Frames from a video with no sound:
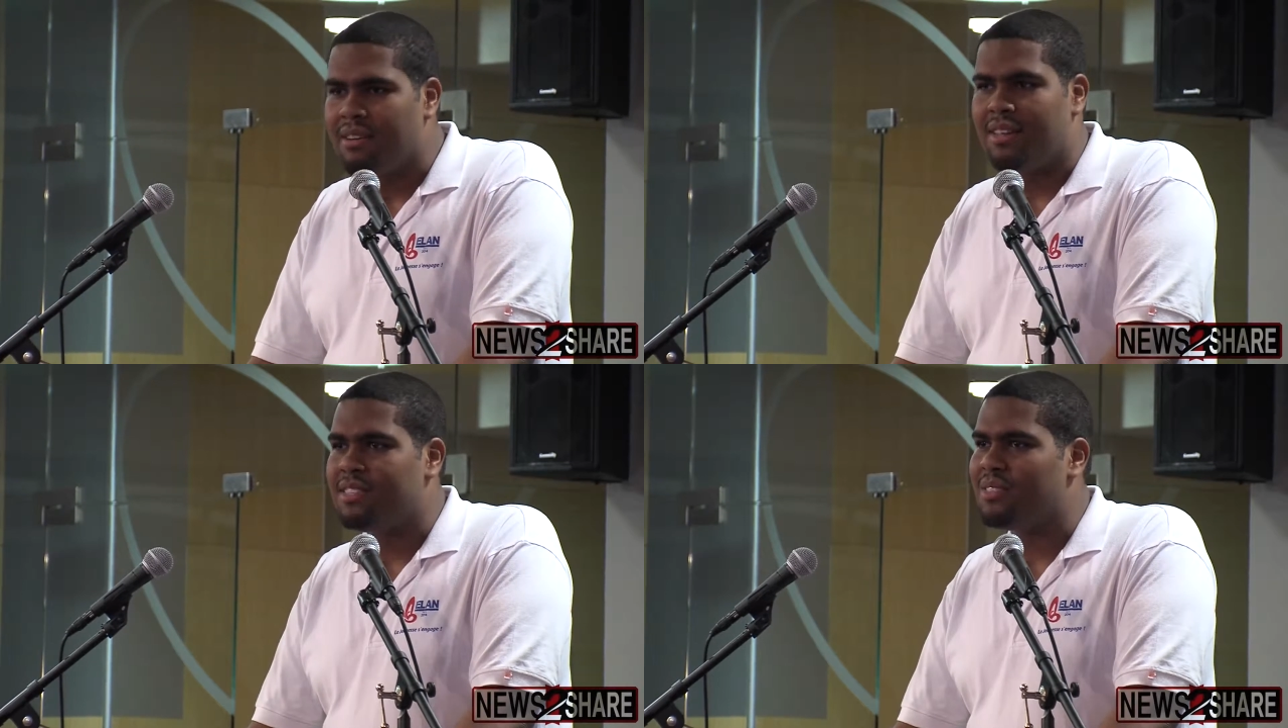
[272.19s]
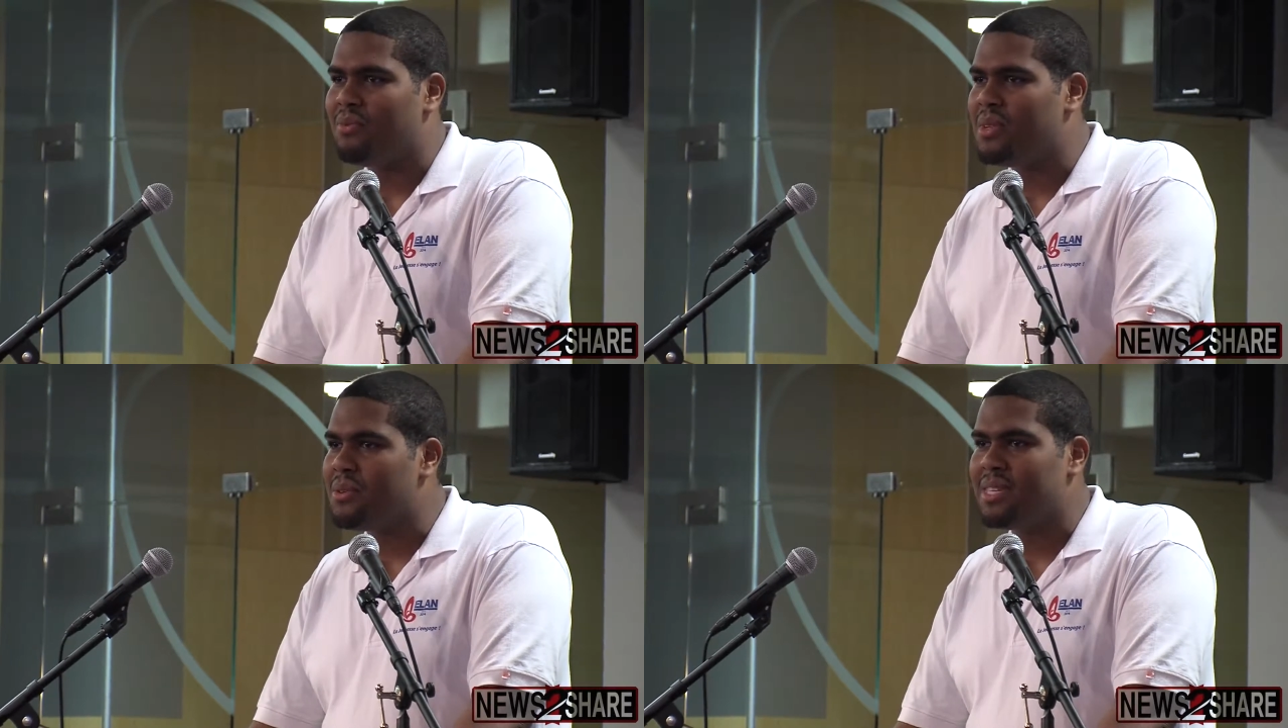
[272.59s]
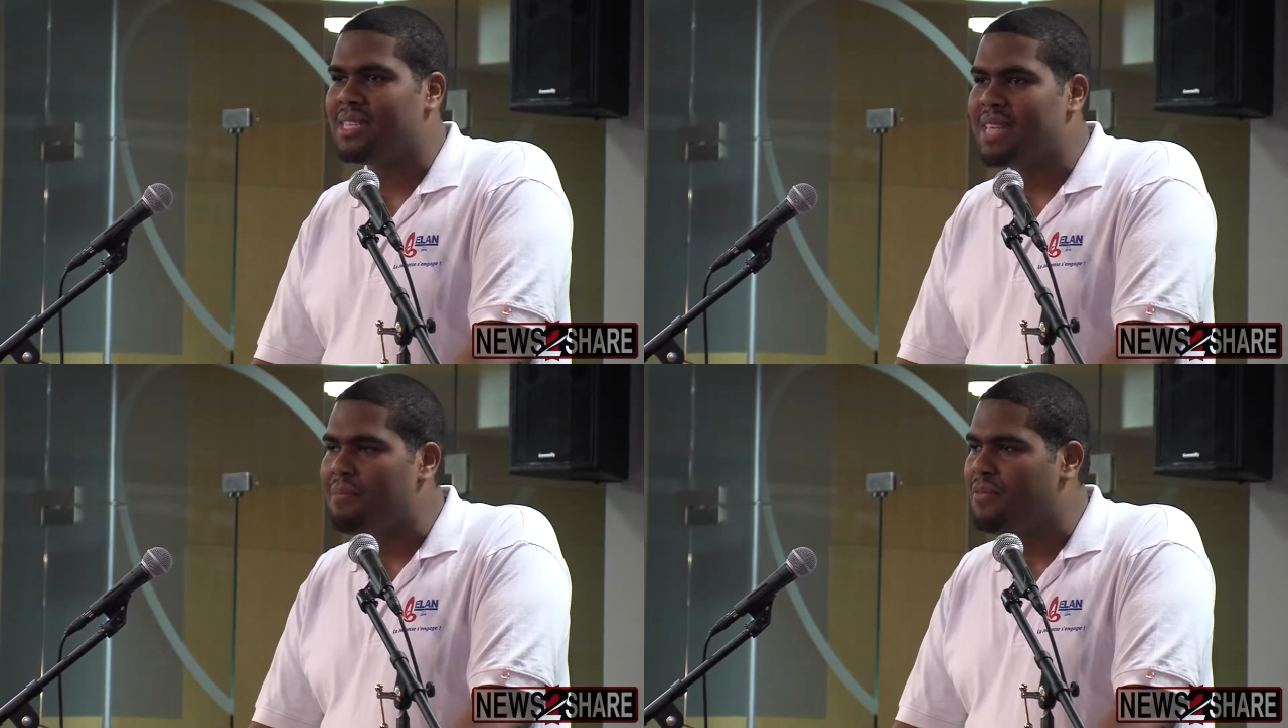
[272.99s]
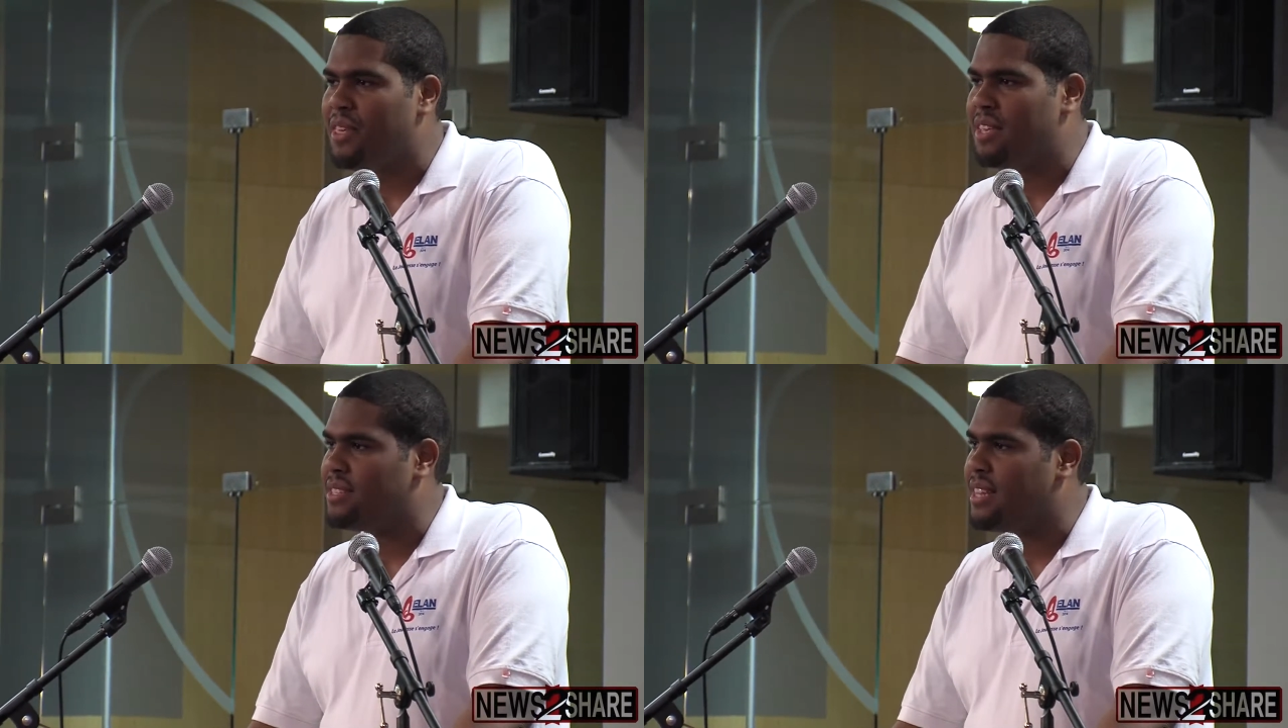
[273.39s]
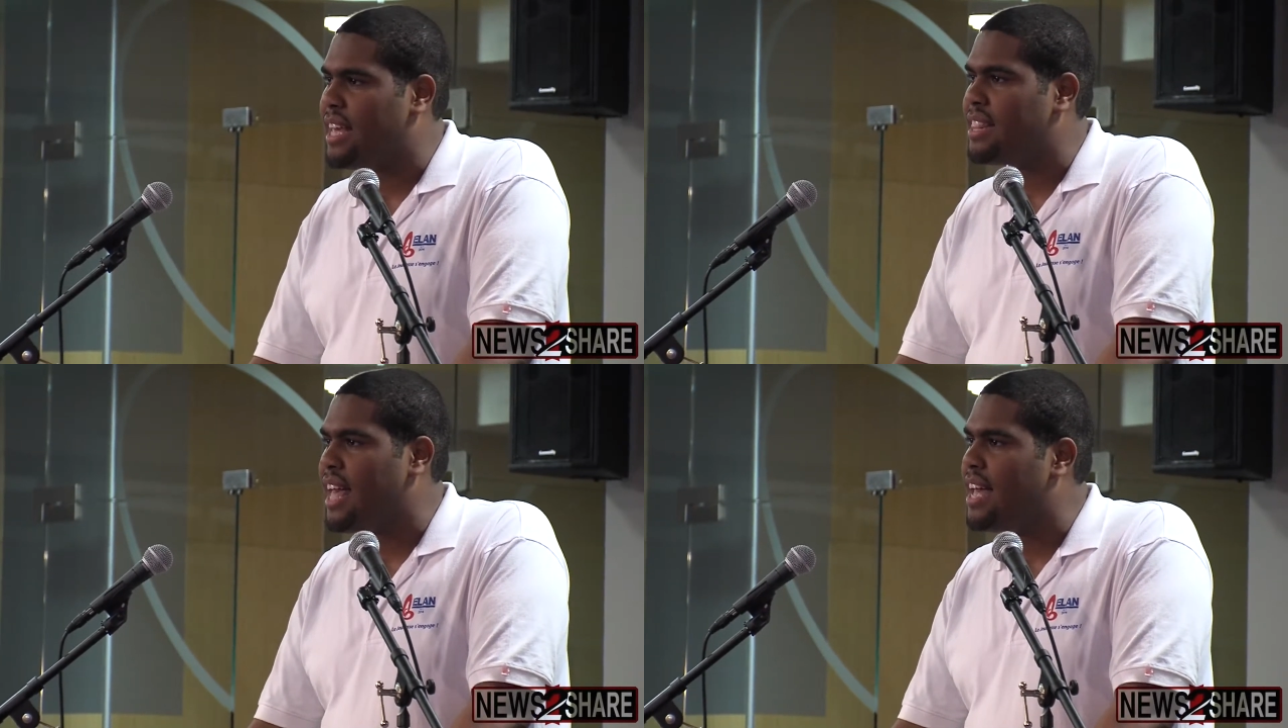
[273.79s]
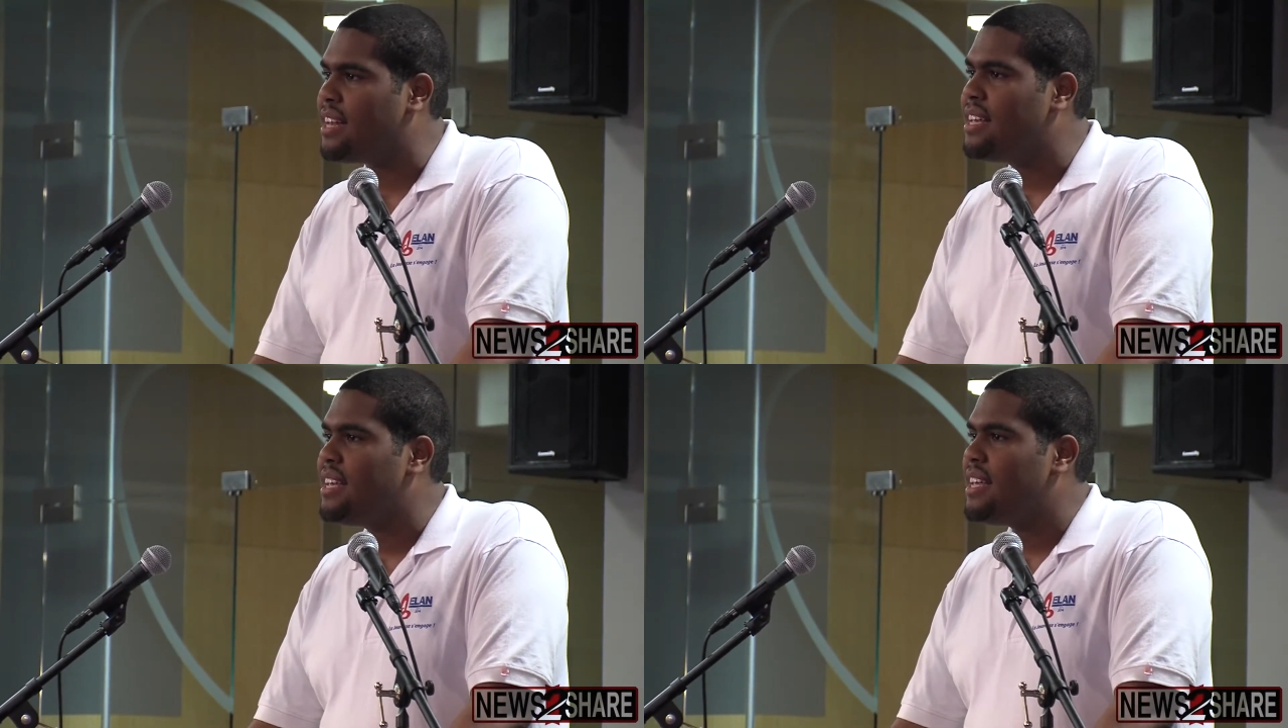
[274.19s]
us. We don't accept things like that.